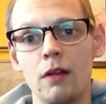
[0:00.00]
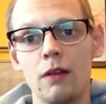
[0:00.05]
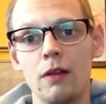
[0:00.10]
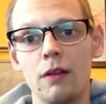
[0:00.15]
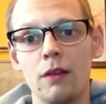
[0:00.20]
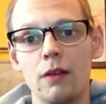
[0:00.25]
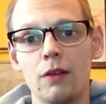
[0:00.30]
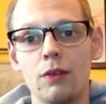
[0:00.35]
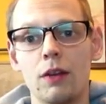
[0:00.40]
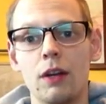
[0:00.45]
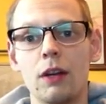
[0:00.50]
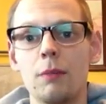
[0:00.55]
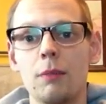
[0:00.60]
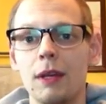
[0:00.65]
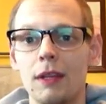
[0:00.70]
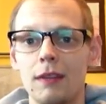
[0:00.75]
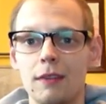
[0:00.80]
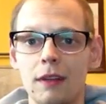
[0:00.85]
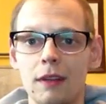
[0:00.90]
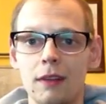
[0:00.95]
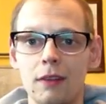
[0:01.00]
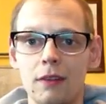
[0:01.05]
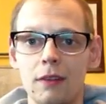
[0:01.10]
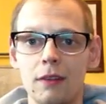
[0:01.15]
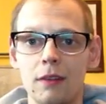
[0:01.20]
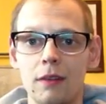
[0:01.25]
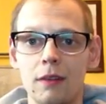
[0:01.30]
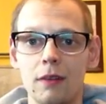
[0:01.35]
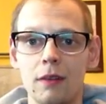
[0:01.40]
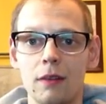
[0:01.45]
They're trying to make
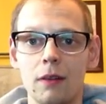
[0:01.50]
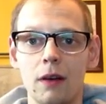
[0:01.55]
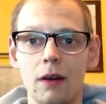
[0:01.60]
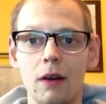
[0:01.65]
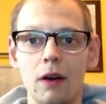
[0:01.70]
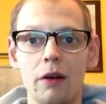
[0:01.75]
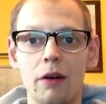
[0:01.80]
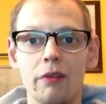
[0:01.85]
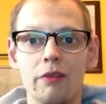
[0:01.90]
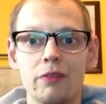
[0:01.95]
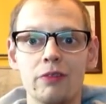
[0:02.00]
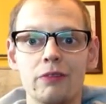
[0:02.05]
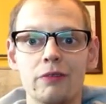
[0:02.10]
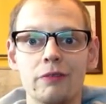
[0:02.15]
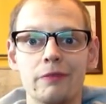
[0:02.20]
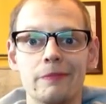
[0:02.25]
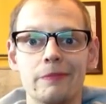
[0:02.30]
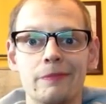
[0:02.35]
sense of